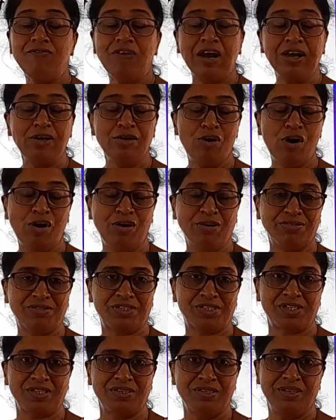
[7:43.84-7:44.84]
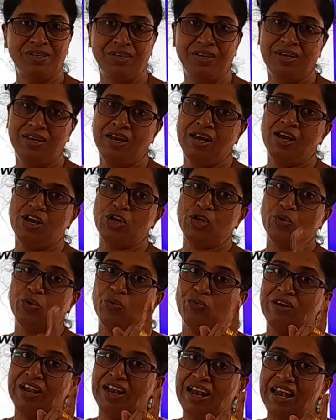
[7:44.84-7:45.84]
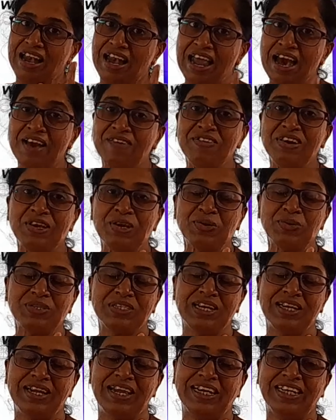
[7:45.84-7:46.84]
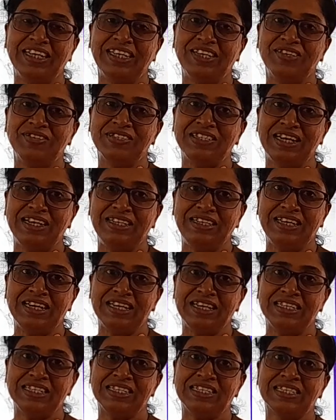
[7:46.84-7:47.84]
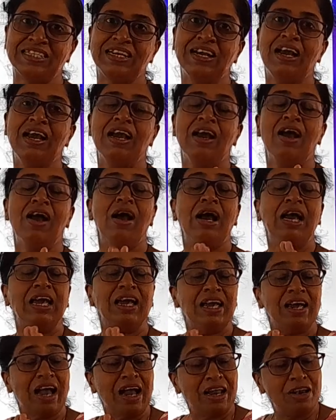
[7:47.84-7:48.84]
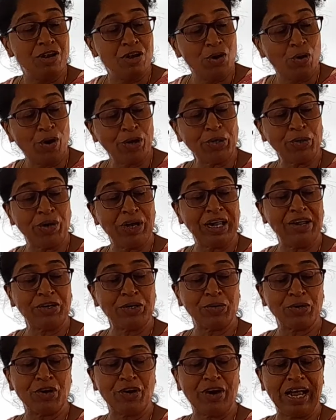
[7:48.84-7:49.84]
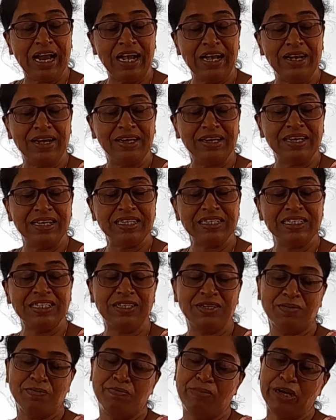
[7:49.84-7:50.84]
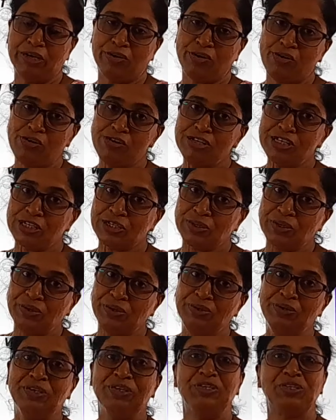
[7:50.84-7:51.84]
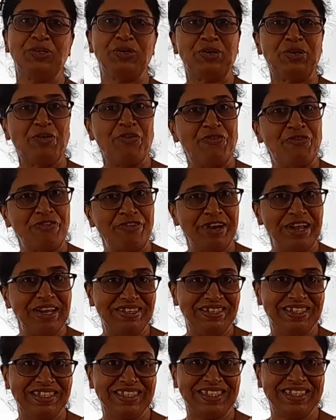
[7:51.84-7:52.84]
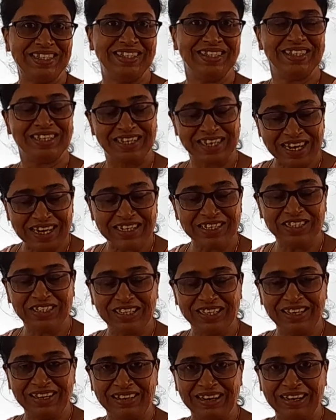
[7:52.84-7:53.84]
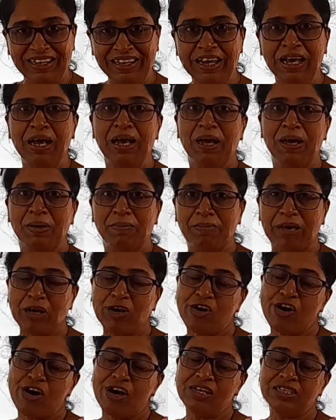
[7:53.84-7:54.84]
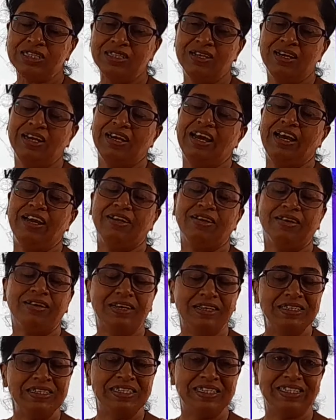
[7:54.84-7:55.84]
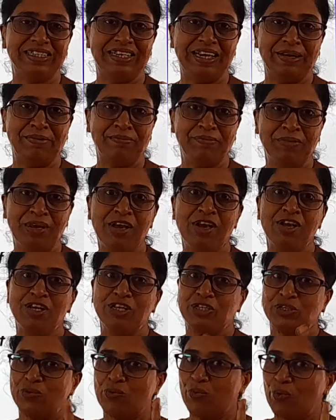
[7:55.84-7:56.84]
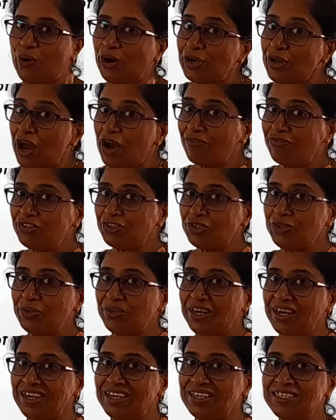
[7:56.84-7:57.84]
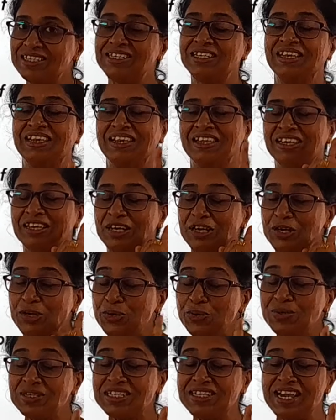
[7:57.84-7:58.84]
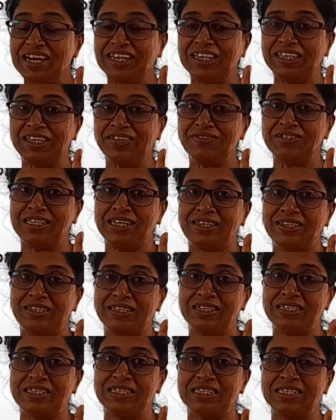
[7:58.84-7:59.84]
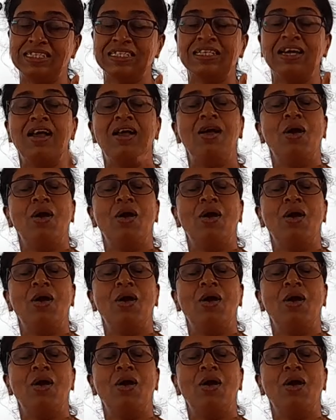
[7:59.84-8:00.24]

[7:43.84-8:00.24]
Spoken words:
why not? You will never use a negative sentence, not only to your elders, but also to your friends. Yes, children, because it hurts them. So what you have to do is use negative sentences